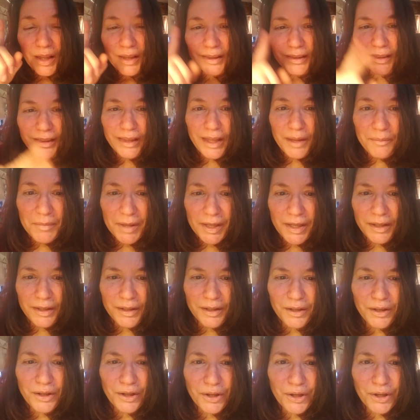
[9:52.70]
limit
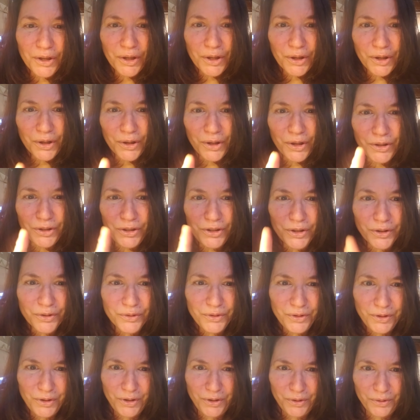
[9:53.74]
your
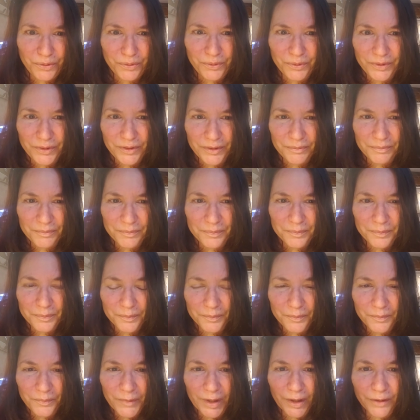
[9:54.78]
news.
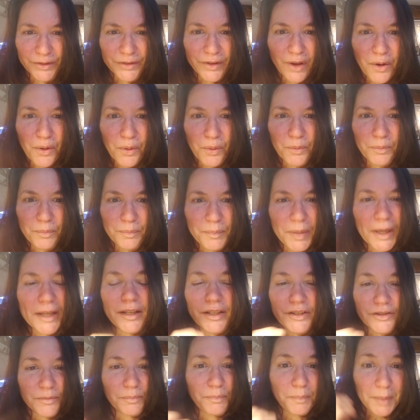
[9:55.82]
So pick
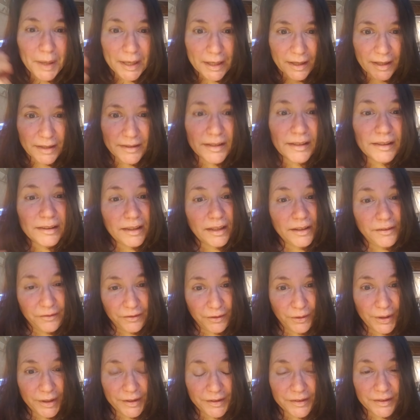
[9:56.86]
a pick a
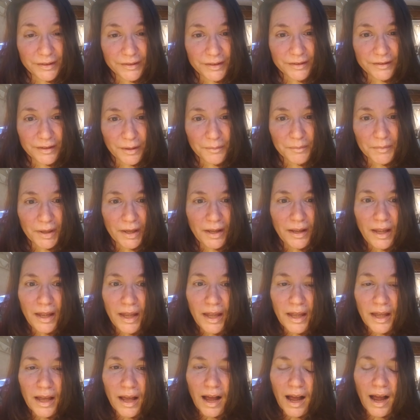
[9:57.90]
delivery system.
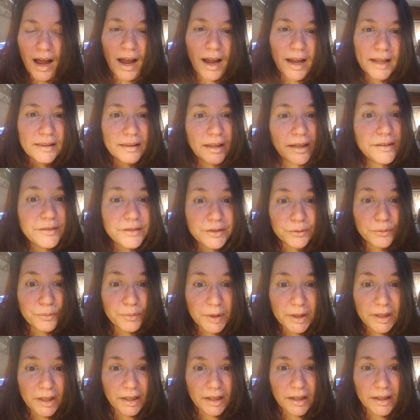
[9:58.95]
I like to
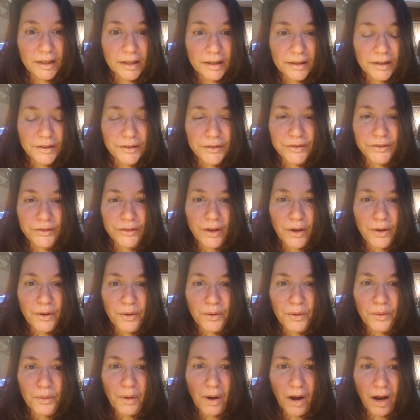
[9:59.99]
read,
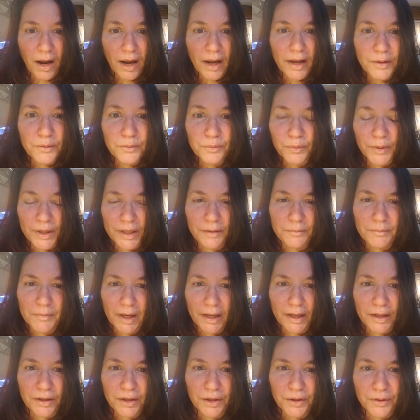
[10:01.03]
so I read
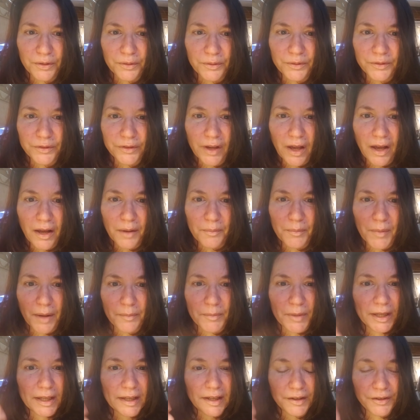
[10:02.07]
my news. Um, I'm
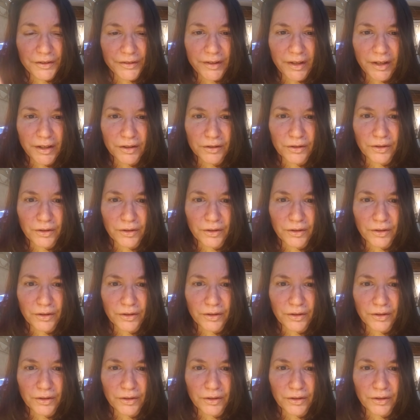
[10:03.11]
a kinesthetic